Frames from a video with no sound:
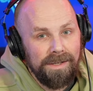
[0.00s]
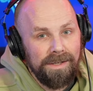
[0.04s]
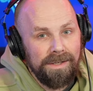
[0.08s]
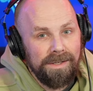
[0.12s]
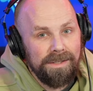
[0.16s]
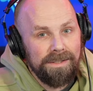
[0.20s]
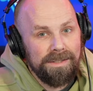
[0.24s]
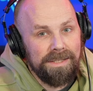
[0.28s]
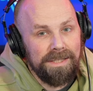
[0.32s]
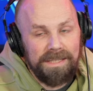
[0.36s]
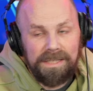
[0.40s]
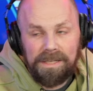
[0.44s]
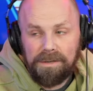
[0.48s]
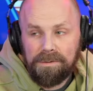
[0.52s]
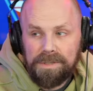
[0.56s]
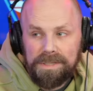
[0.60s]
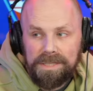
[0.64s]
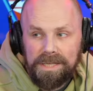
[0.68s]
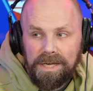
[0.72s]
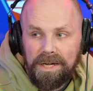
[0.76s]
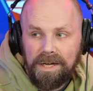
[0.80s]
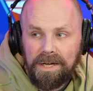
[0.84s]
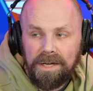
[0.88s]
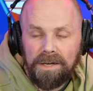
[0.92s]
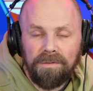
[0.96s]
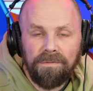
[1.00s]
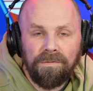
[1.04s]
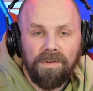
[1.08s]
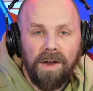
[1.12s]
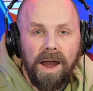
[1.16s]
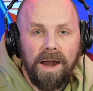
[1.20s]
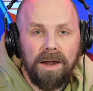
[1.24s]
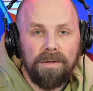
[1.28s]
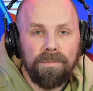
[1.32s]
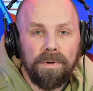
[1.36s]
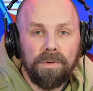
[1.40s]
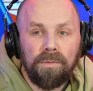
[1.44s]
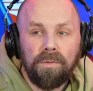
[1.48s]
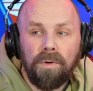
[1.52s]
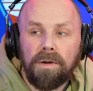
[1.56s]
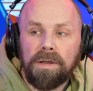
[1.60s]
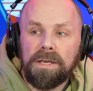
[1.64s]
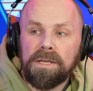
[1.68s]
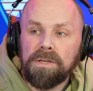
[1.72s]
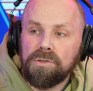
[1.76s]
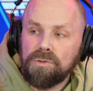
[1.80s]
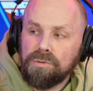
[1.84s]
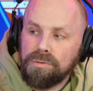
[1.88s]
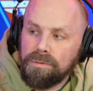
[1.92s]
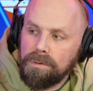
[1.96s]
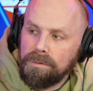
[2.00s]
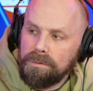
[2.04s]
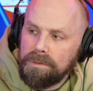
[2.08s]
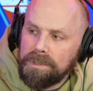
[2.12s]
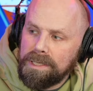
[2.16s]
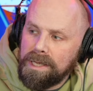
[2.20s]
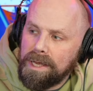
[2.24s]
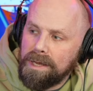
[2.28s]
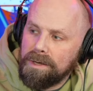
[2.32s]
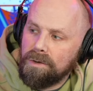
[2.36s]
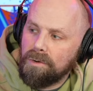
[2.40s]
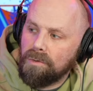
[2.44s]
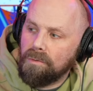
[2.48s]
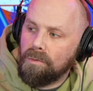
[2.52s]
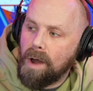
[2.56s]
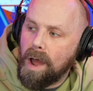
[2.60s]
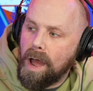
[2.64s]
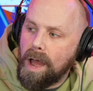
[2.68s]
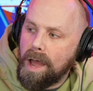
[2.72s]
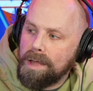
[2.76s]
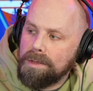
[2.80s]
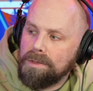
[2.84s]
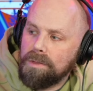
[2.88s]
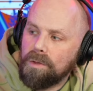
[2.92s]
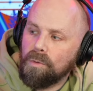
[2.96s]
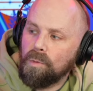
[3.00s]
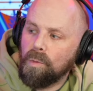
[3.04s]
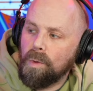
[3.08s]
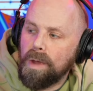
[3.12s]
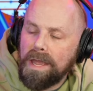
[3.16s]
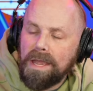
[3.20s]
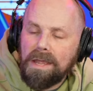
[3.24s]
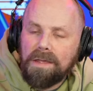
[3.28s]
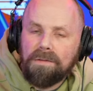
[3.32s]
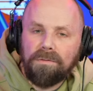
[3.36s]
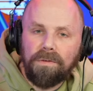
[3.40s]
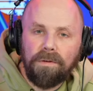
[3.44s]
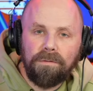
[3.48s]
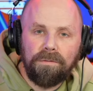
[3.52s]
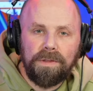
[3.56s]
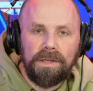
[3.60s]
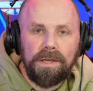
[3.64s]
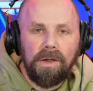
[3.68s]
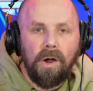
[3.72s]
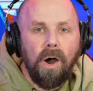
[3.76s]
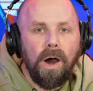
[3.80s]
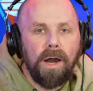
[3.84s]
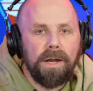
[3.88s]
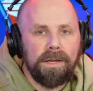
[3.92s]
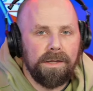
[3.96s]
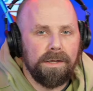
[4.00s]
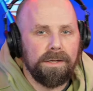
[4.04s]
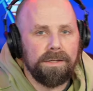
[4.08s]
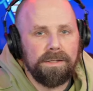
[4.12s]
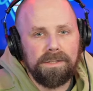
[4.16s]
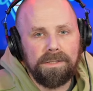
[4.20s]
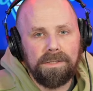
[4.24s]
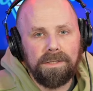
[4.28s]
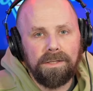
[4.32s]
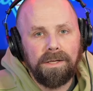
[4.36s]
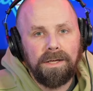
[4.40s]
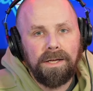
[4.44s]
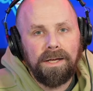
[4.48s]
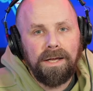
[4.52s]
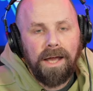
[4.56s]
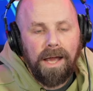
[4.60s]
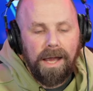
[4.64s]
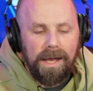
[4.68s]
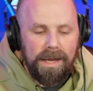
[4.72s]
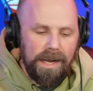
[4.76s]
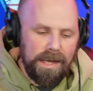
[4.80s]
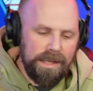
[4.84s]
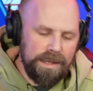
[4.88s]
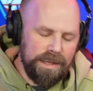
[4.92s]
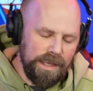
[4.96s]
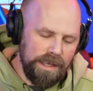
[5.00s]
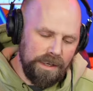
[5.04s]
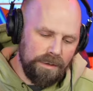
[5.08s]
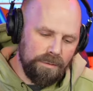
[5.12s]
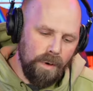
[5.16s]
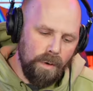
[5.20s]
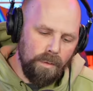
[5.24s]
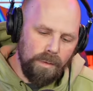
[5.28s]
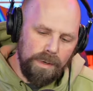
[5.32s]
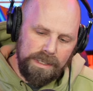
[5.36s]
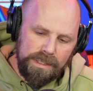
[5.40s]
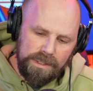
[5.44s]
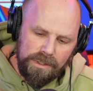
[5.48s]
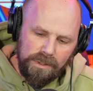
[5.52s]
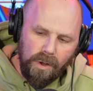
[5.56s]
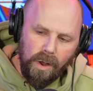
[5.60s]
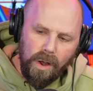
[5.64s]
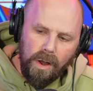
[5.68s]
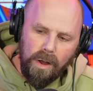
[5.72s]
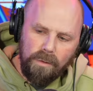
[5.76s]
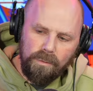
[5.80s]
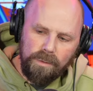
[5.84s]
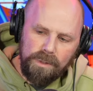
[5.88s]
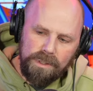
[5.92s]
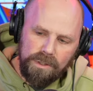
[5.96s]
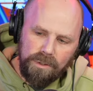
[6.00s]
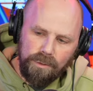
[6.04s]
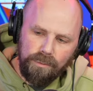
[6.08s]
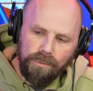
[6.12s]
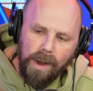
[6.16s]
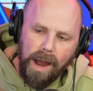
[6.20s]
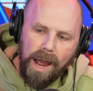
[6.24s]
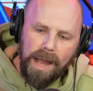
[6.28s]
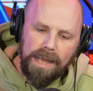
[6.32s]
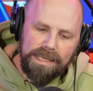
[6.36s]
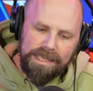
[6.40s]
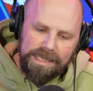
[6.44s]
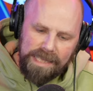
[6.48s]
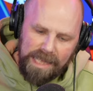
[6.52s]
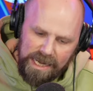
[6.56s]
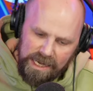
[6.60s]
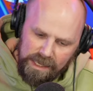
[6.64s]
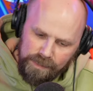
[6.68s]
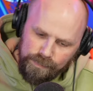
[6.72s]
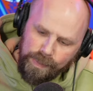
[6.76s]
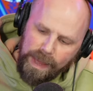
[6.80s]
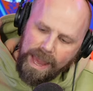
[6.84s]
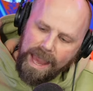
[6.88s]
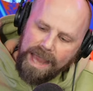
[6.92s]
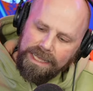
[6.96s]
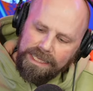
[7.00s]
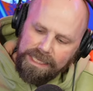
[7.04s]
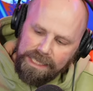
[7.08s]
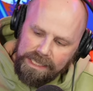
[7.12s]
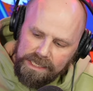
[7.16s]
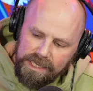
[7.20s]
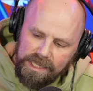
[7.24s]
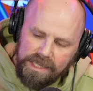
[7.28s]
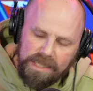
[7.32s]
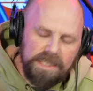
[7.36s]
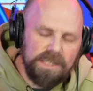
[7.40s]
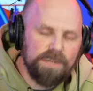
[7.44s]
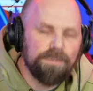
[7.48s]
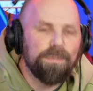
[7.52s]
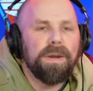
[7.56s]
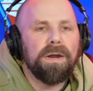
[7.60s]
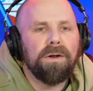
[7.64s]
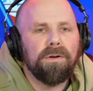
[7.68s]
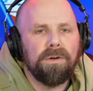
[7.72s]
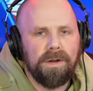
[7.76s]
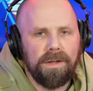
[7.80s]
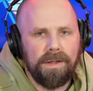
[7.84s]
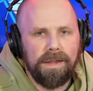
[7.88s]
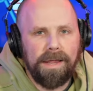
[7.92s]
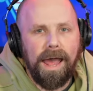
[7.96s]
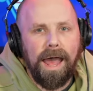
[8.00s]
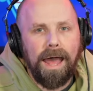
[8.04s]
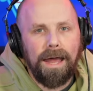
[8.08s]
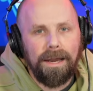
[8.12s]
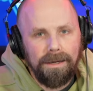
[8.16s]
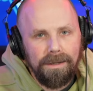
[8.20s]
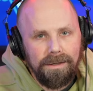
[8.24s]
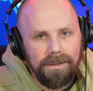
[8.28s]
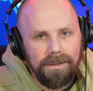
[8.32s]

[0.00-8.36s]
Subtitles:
since he was in an environment where he truly had to ride the wave of the audience. And I think what we saw was The Rock getting back into the spirit of that.